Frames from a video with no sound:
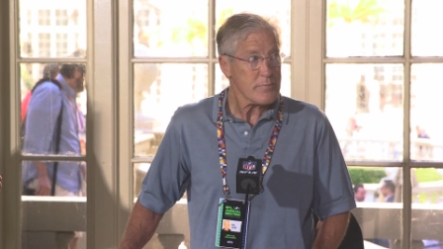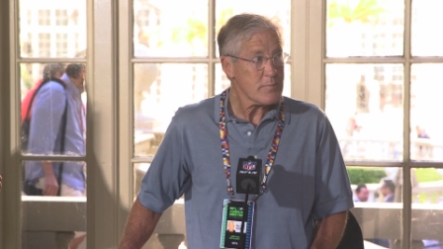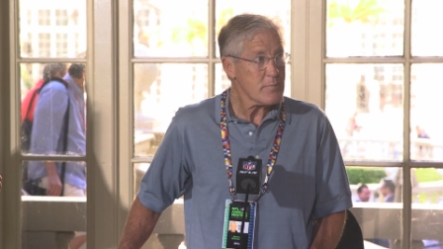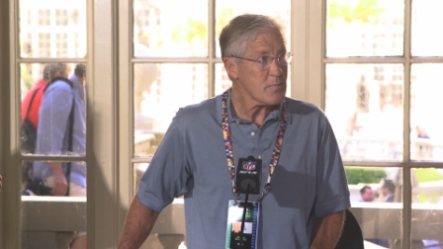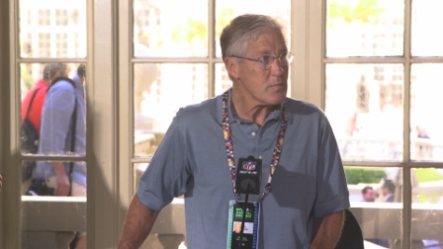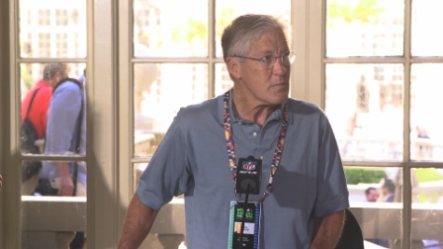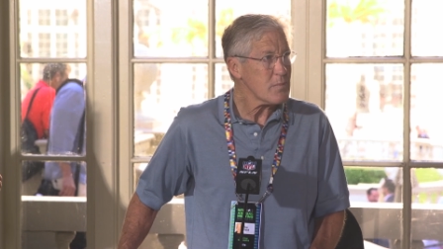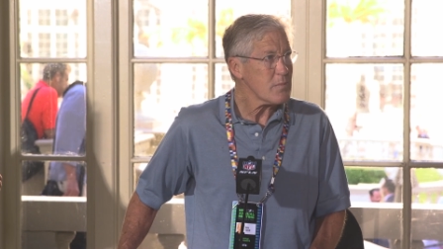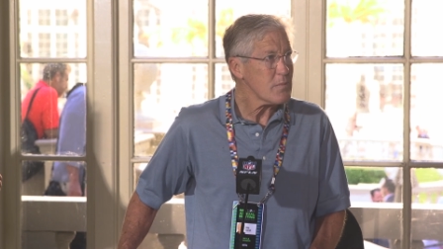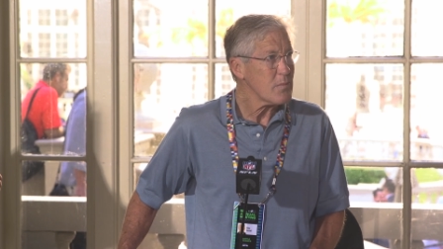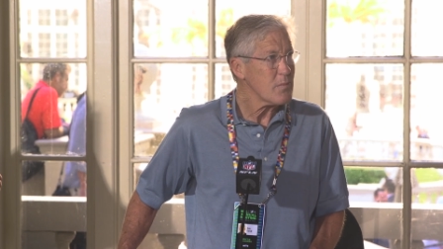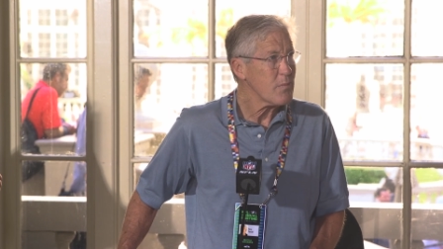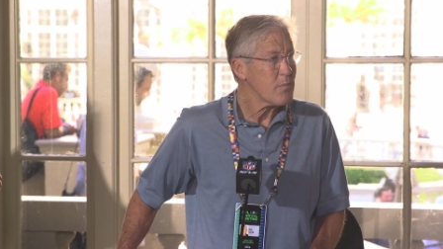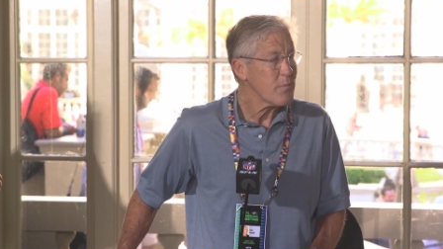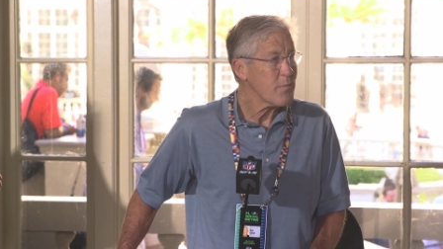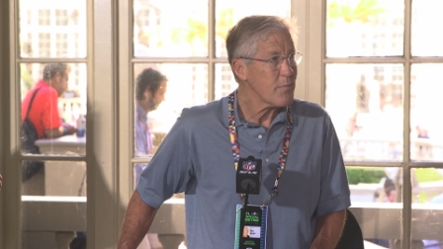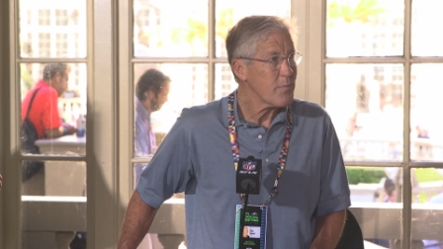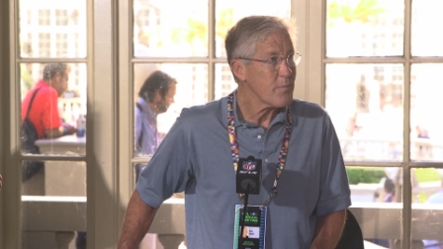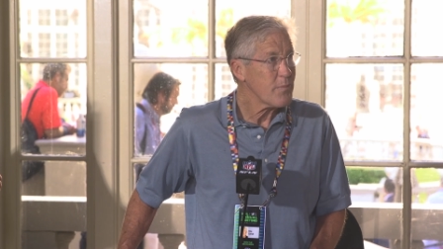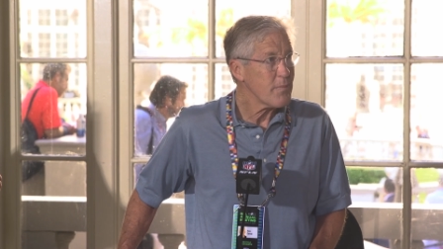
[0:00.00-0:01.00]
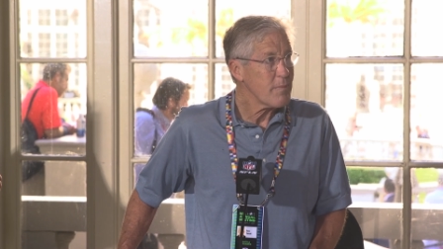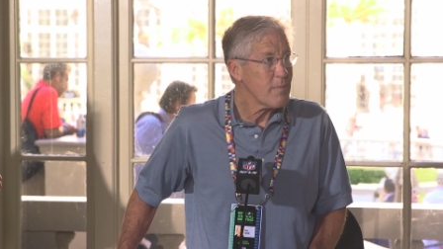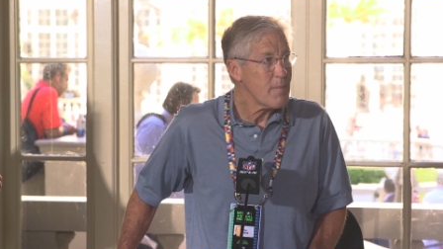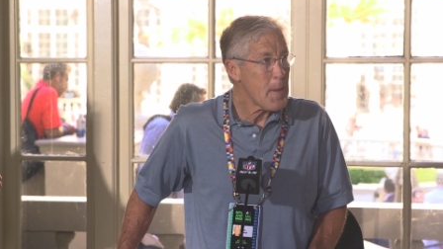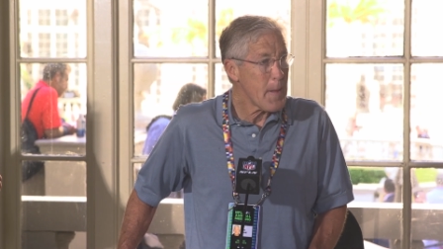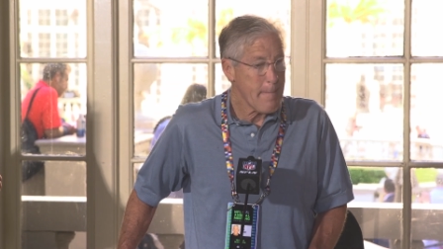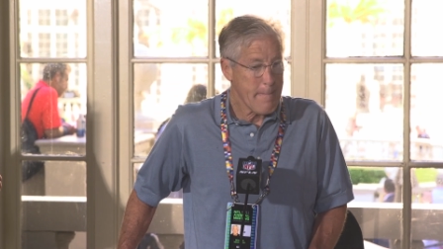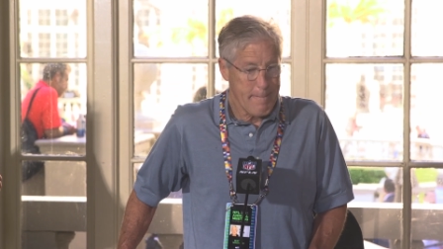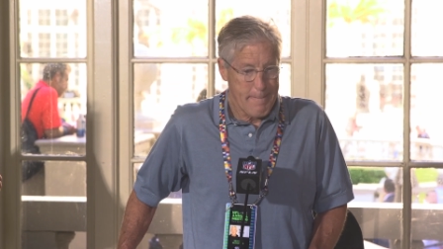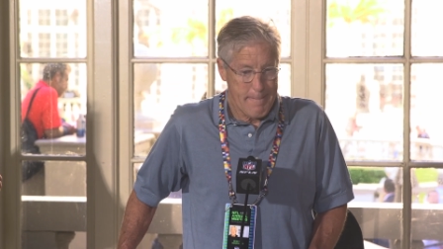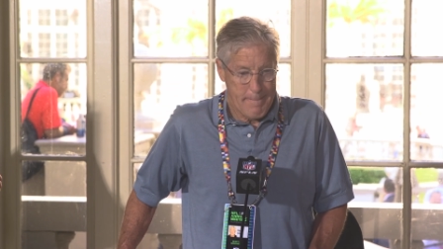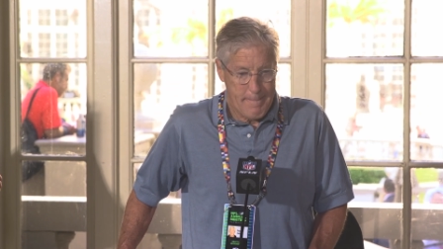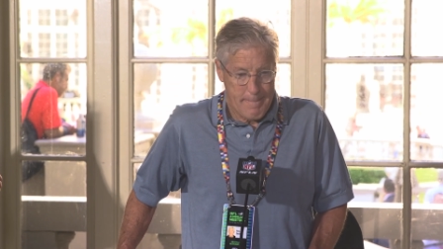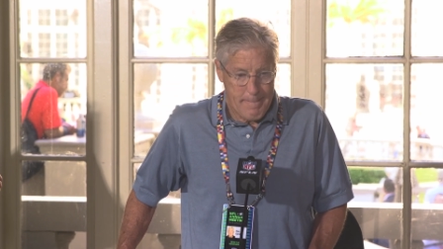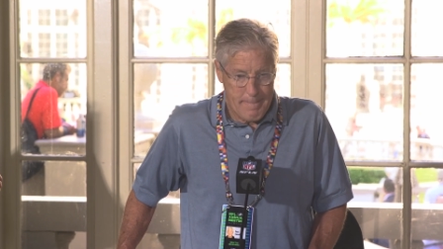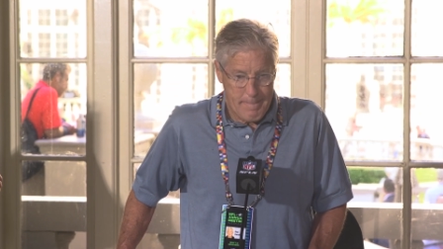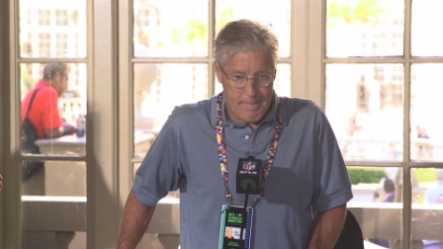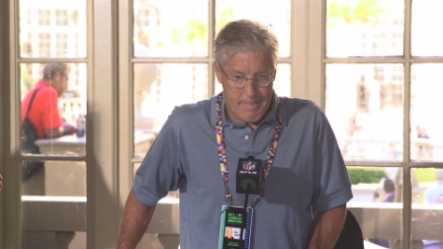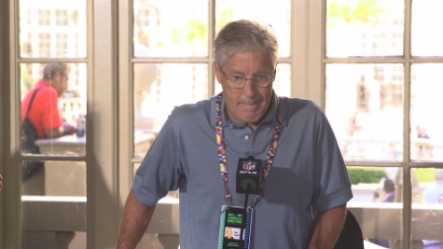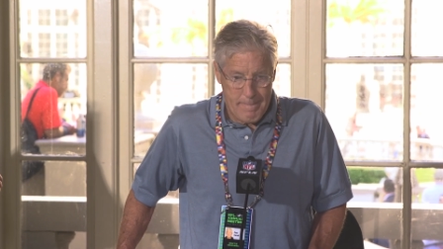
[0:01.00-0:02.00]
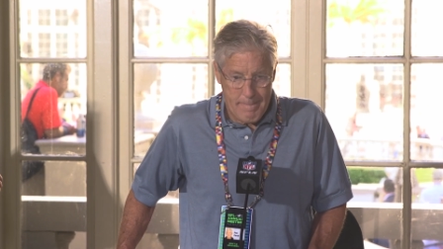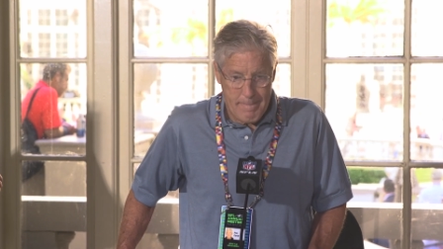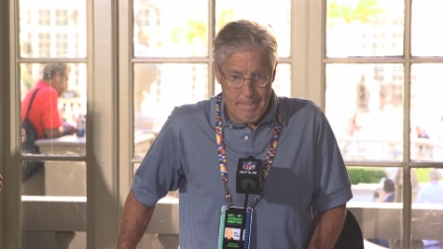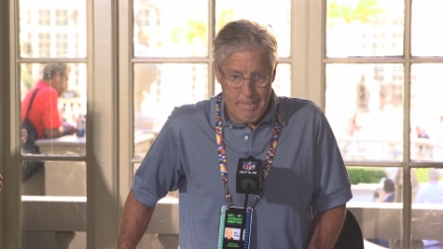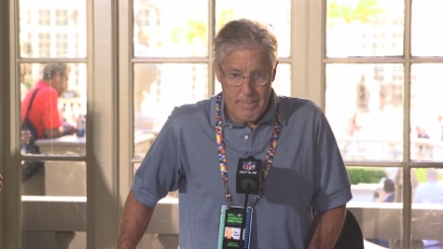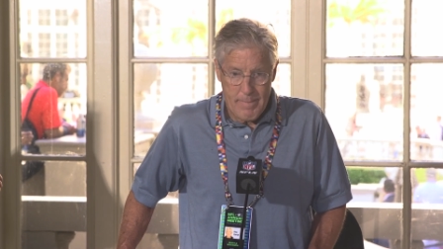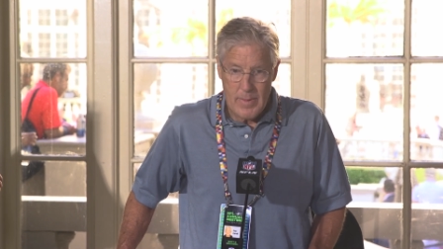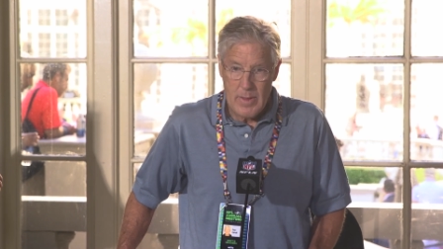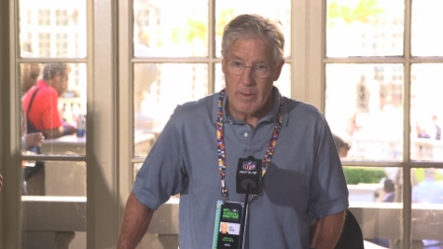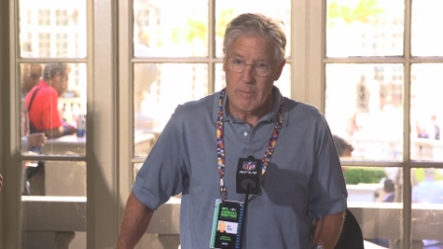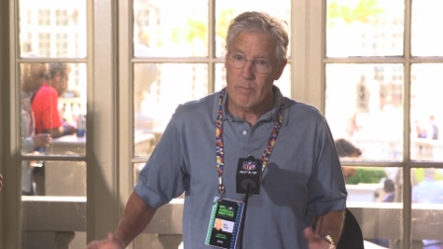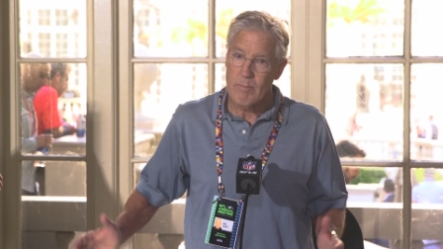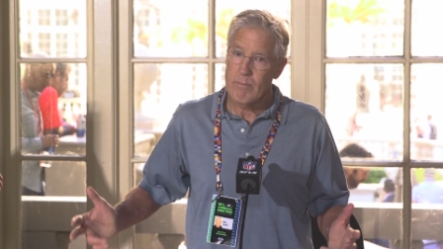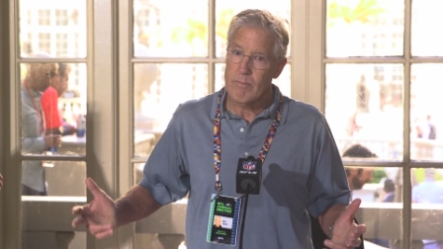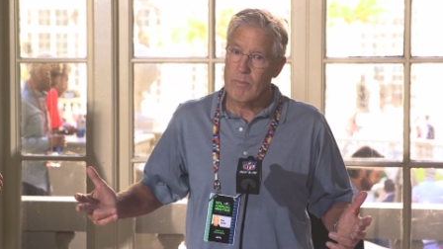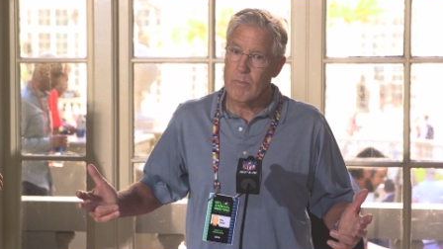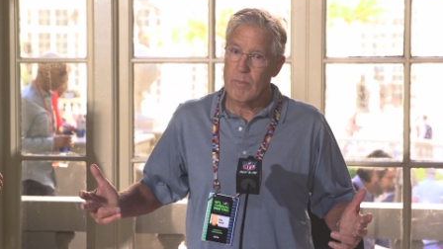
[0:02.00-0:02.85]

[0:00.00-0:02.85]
you expect to get something uh, extension-wise?